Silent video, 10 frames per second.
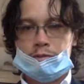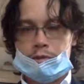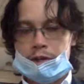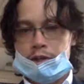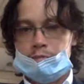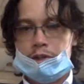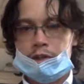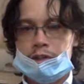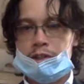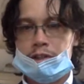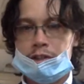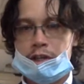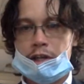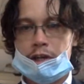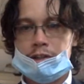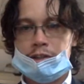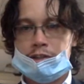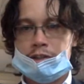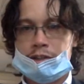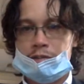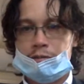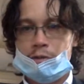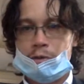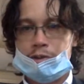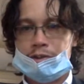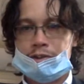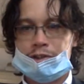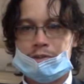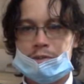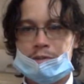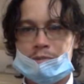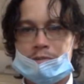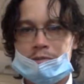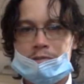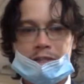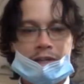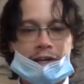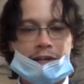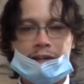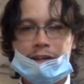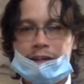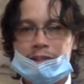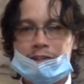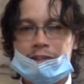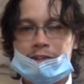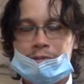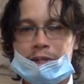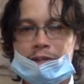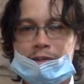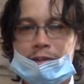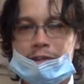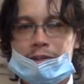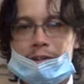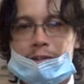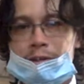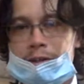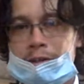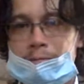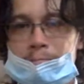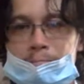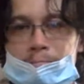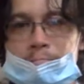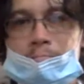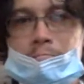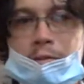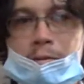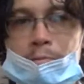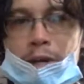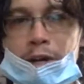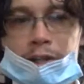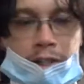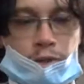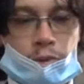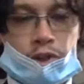When I unplugged it, it said that I was at 64, so it just went up to 59. It's kind of weird, but at least we're